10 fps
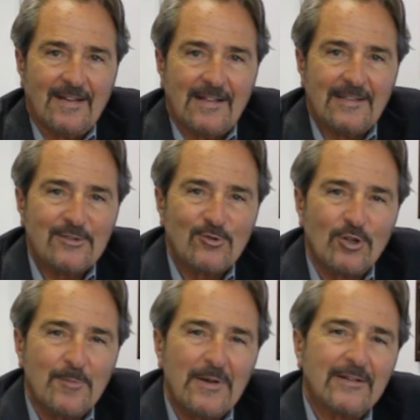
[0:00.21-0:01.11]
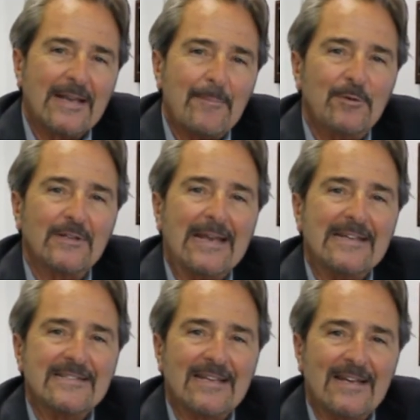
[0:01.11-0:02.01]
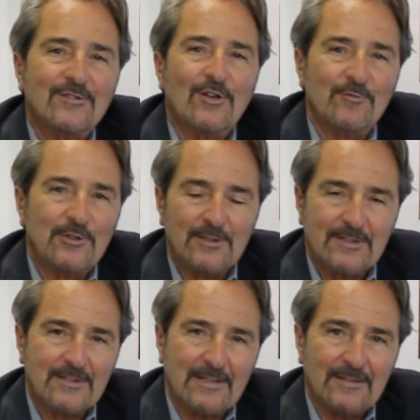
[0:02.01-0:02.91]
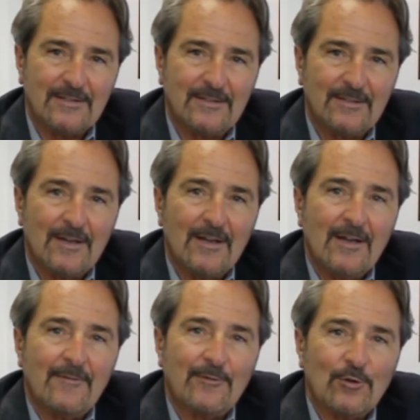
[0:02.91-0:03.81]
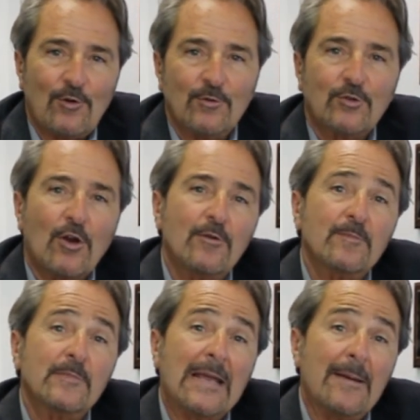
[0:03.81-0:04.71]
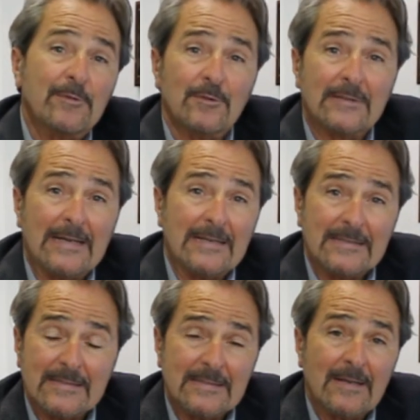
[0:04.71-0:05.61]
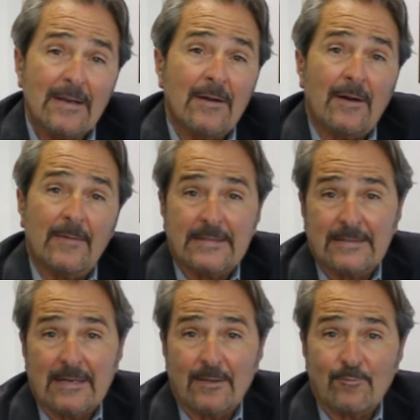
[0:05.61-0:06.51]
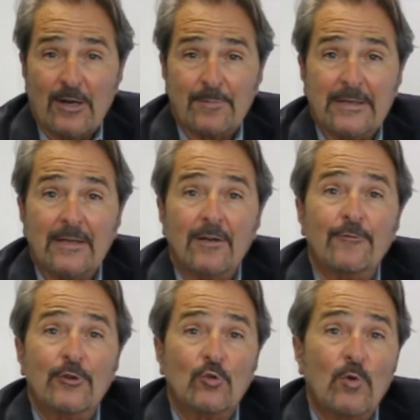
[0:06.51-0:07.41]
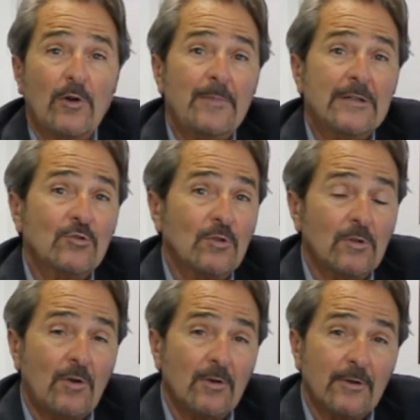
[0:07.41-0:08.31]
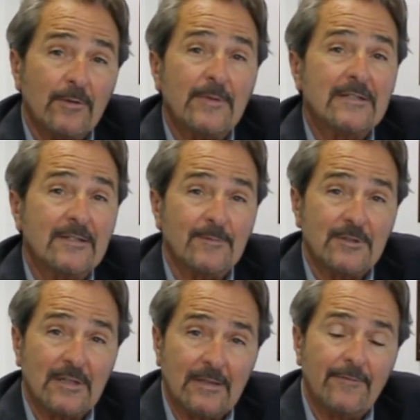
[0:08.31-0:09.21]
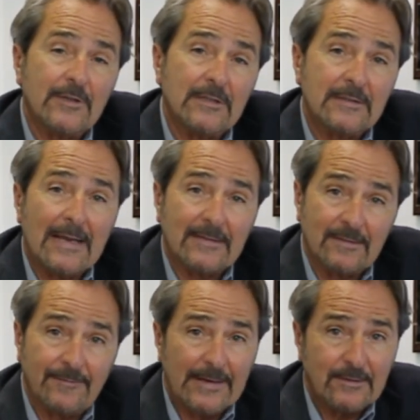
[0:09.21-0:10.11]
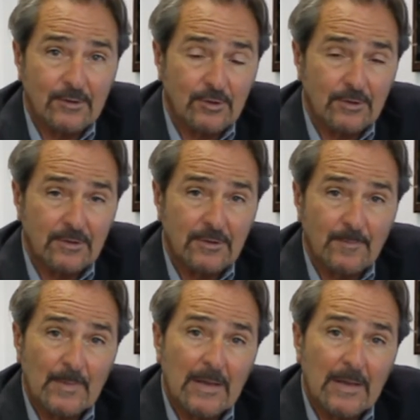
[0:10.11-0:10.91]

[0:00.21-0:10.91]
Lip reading: Let's talk about capital gains tax on real estate. For long-term capital gains on the sale of property held for 12 months or longer, there's some significant tax advantages,